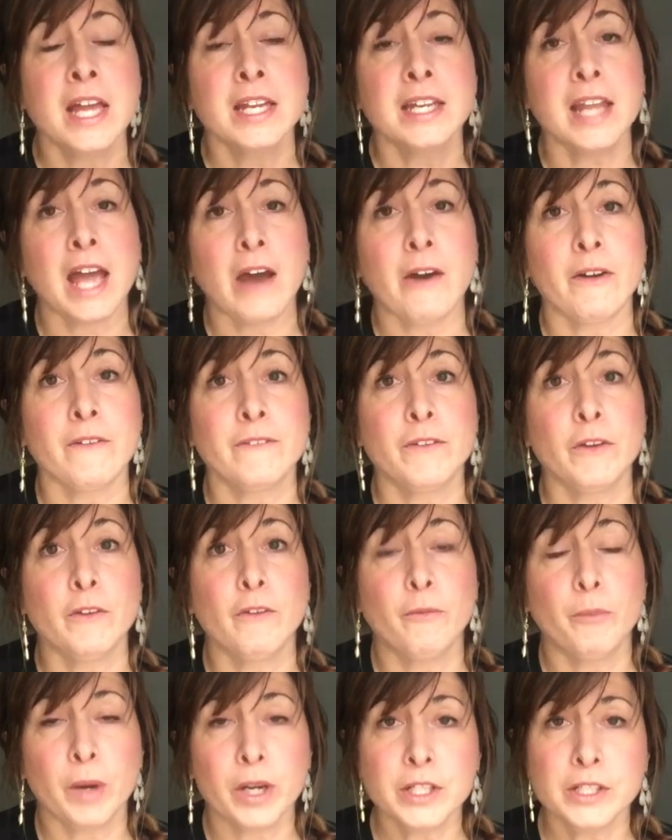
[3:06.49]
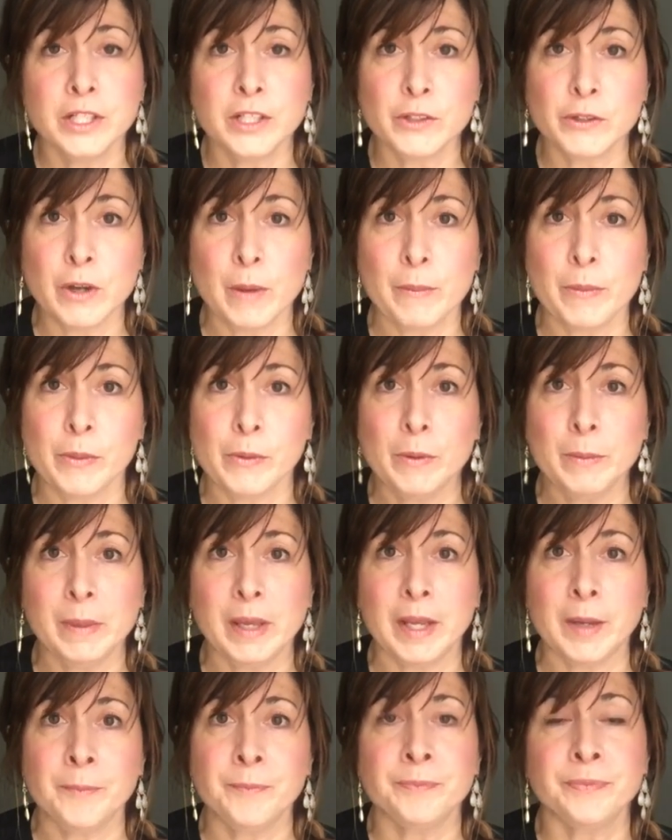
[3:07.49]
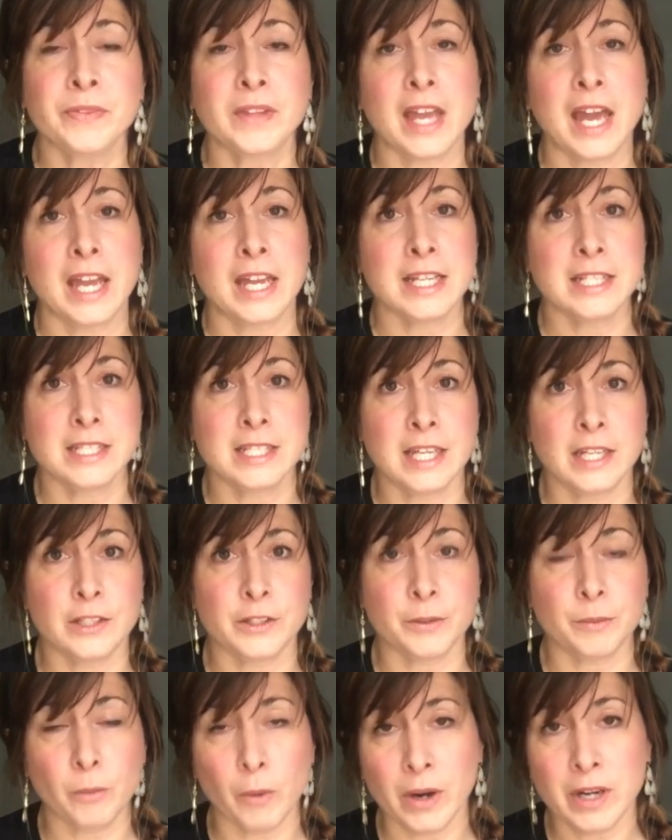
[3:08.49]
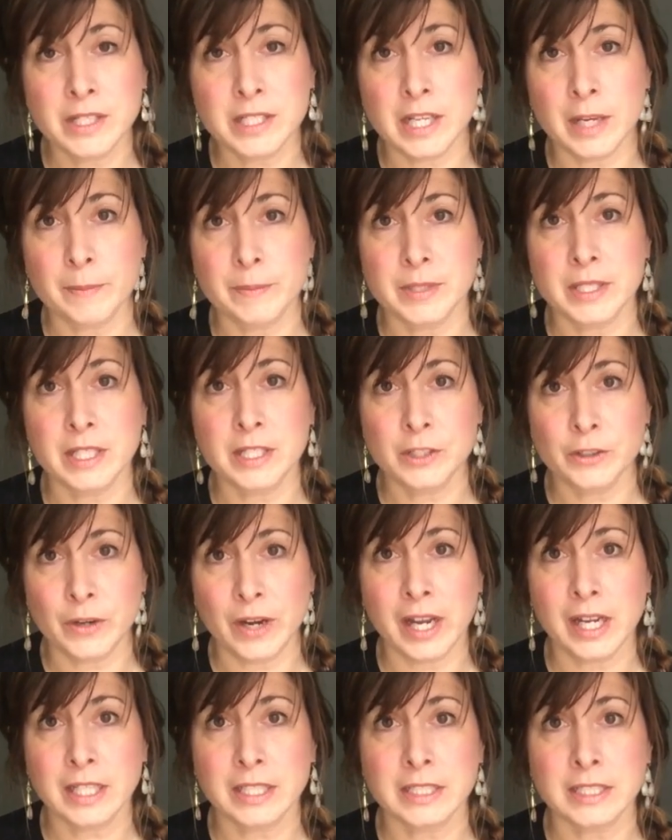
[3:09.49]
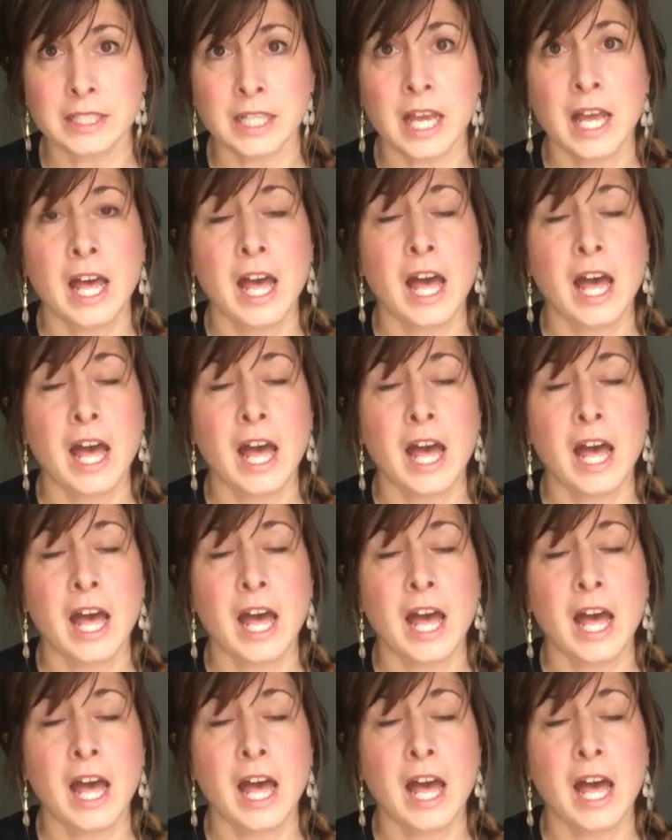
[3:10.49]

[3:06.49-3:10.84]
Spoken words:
Now, if you've booked your trip through me, I can send you more tips and tricks.